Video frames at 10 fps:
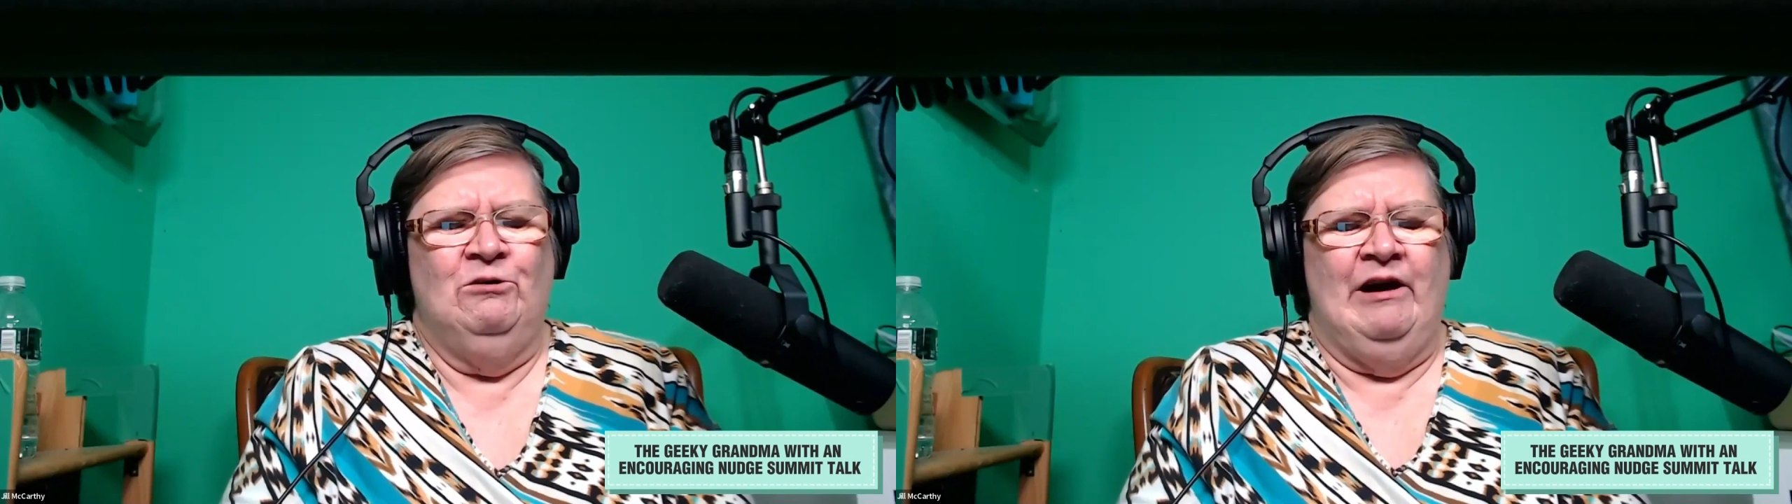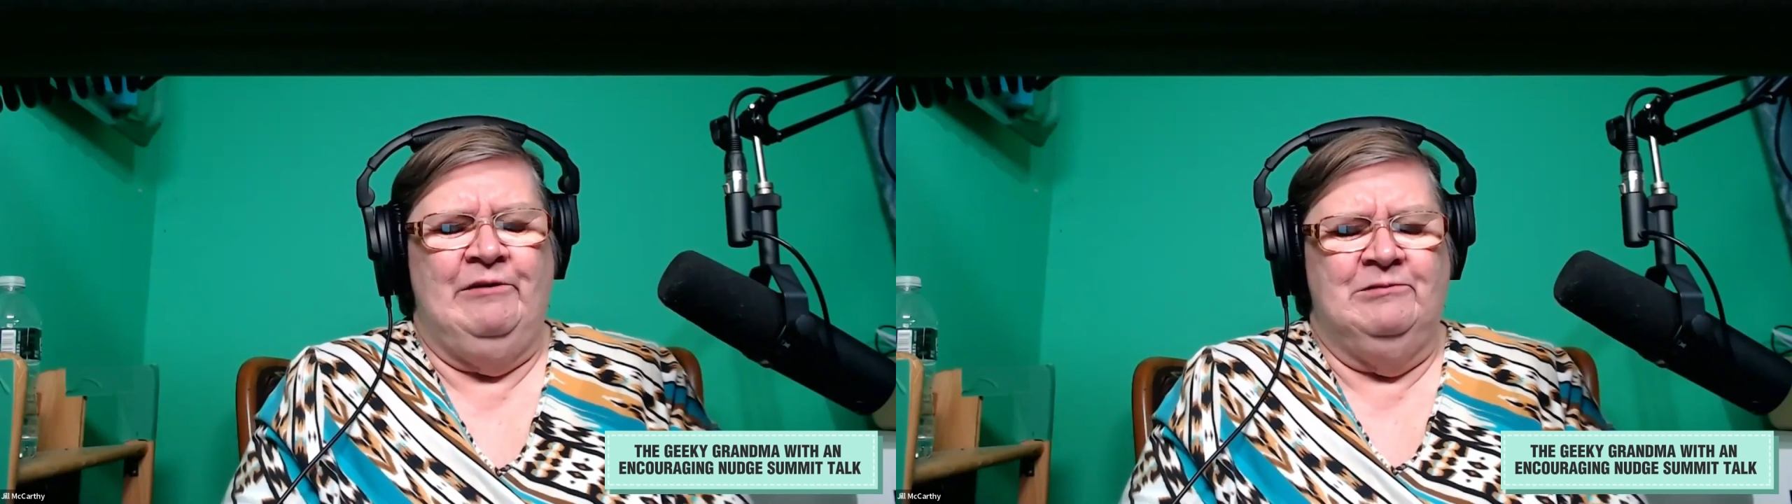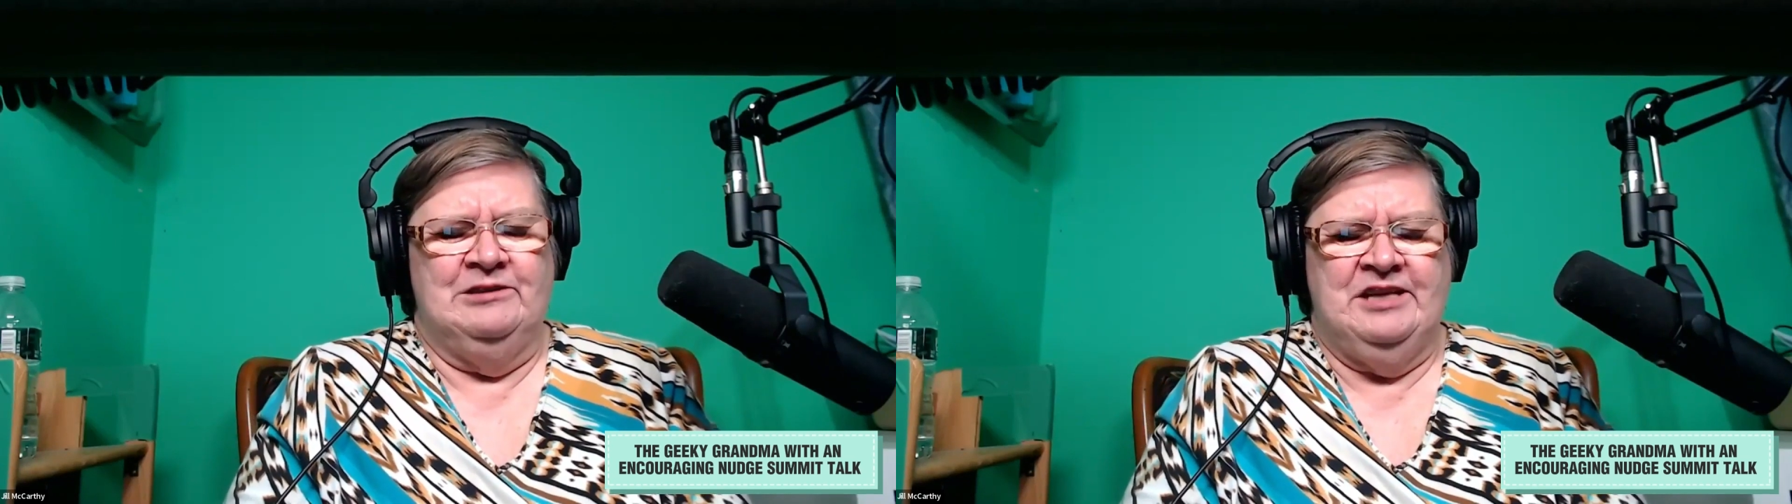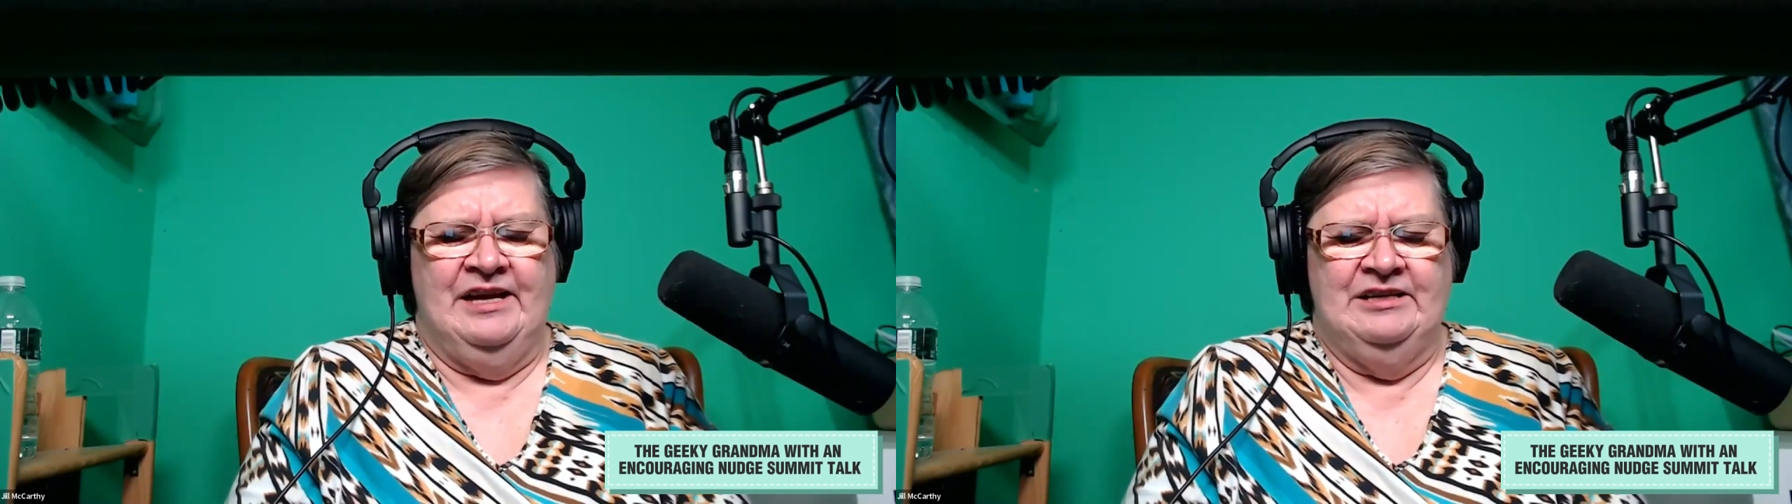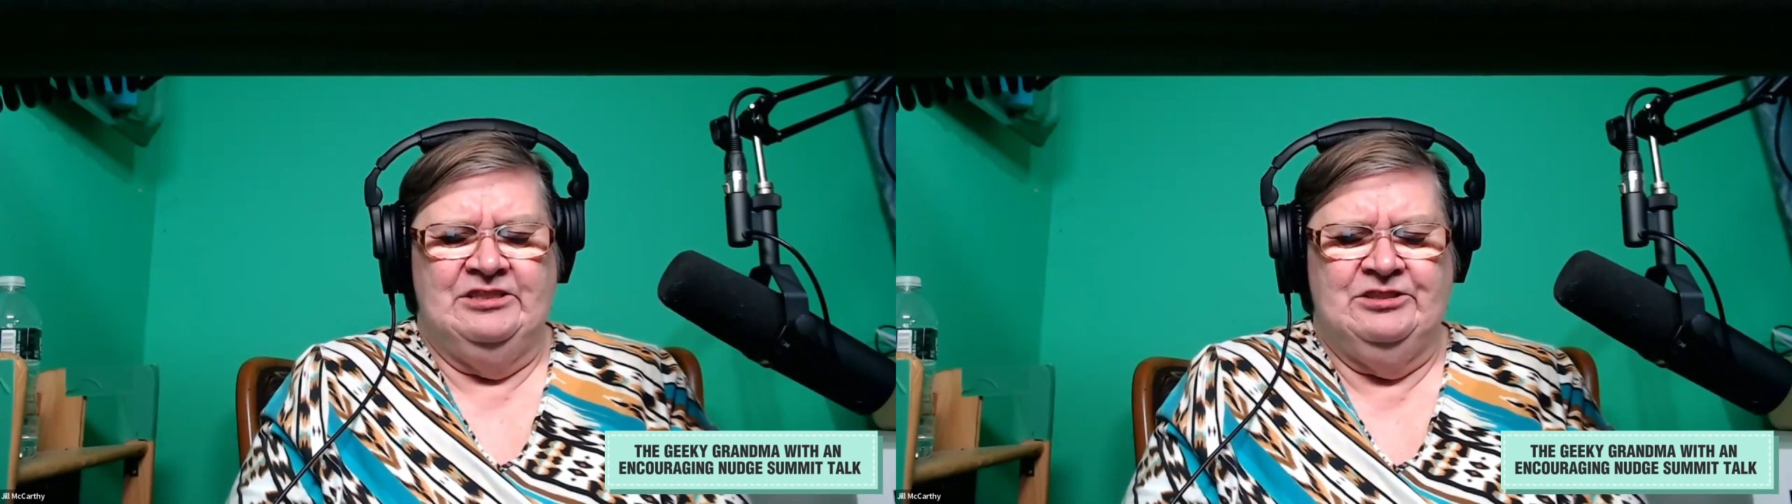I was
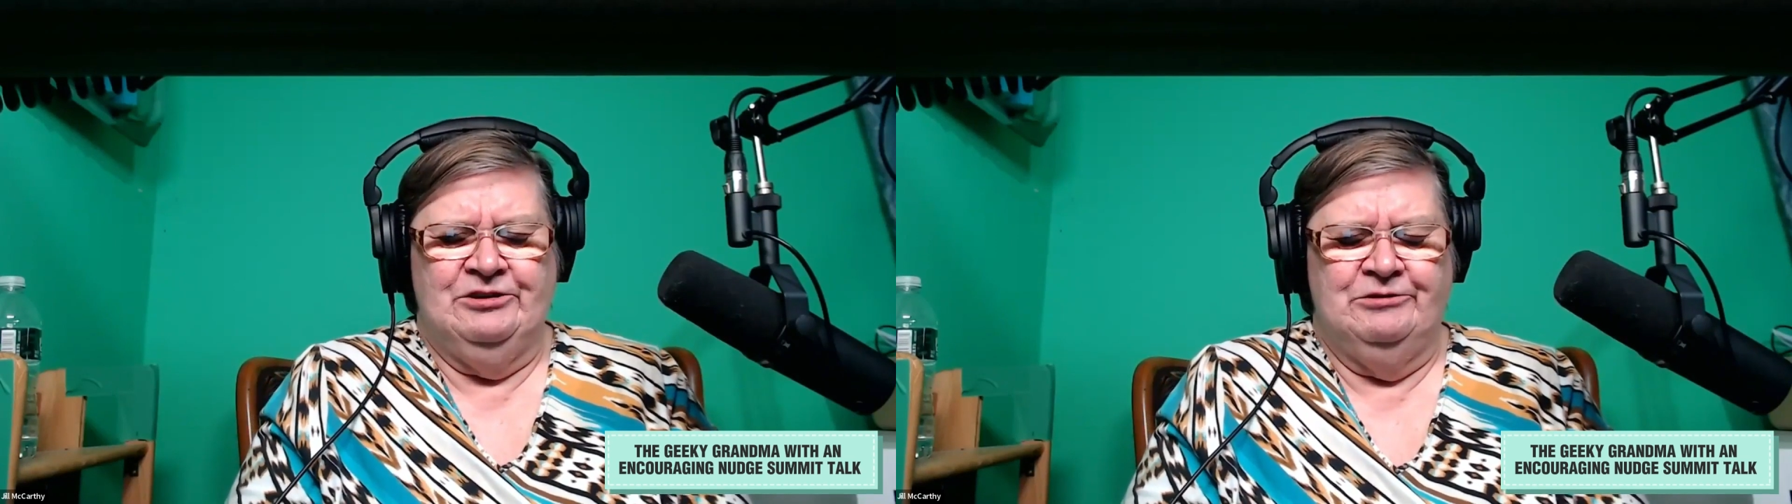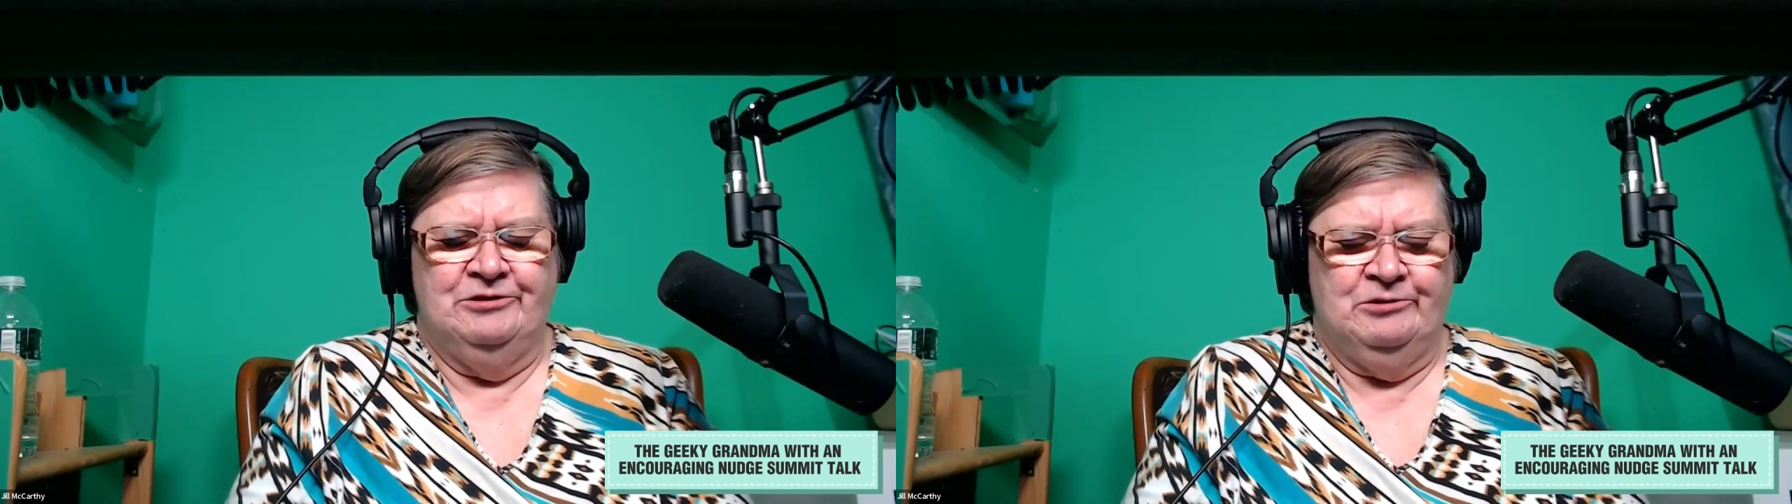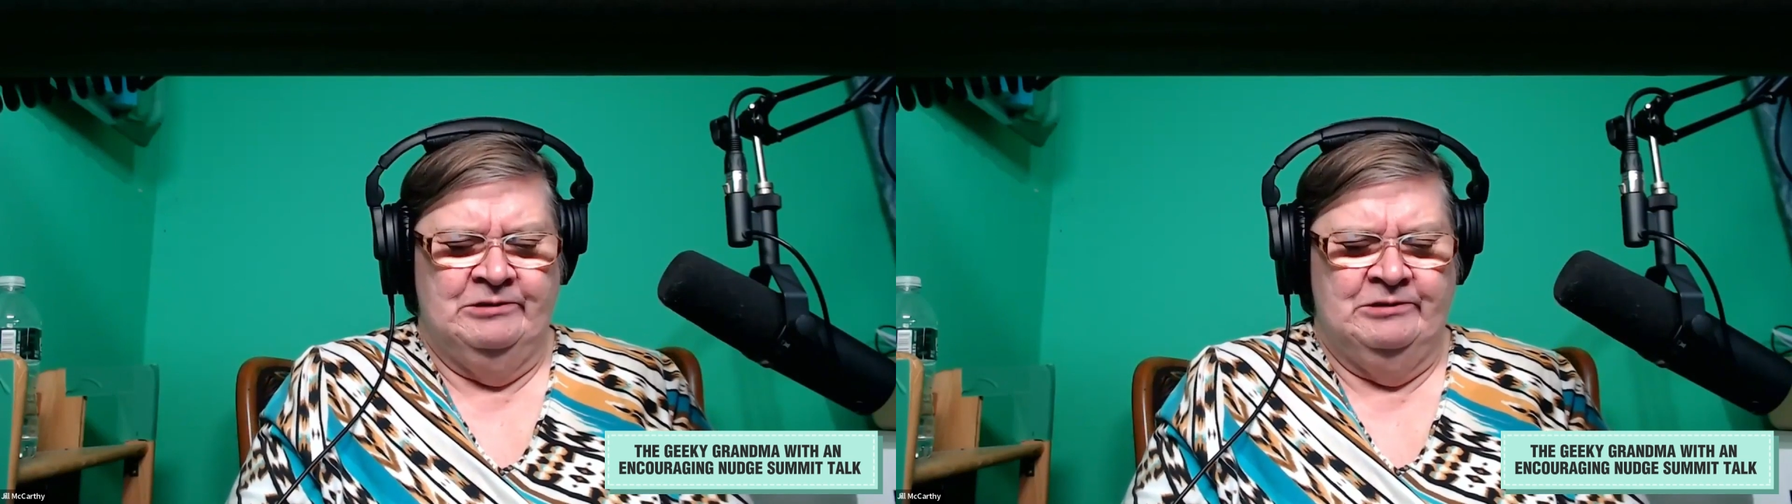at a church